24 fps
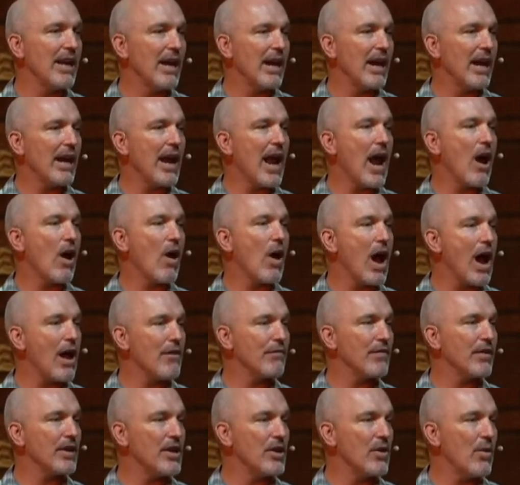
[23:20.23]
and how
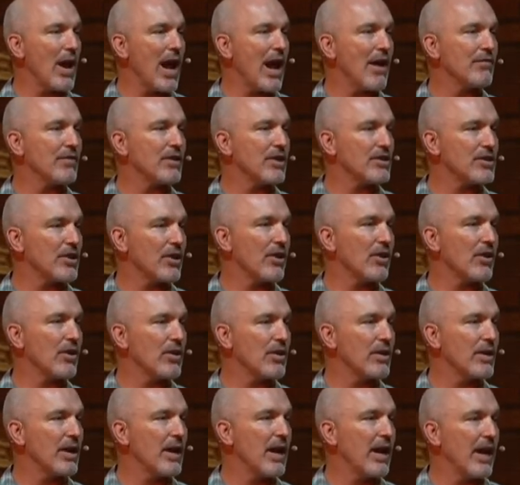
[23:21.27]
often you have to
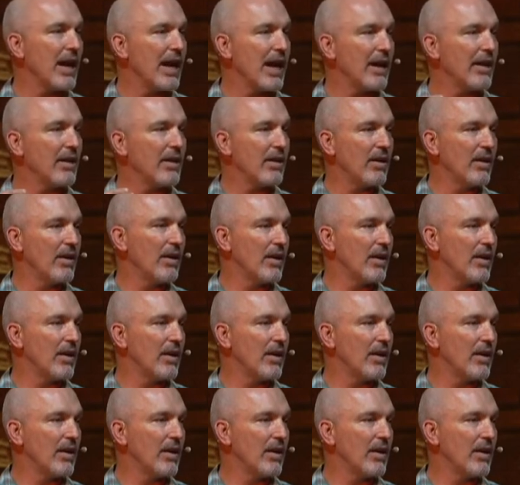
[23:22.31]
turn and